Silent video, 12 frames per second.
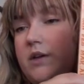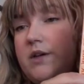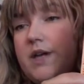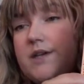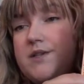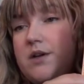
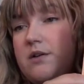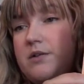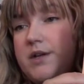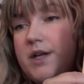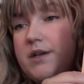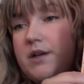next
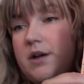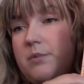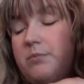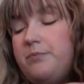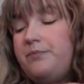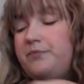holiday to come.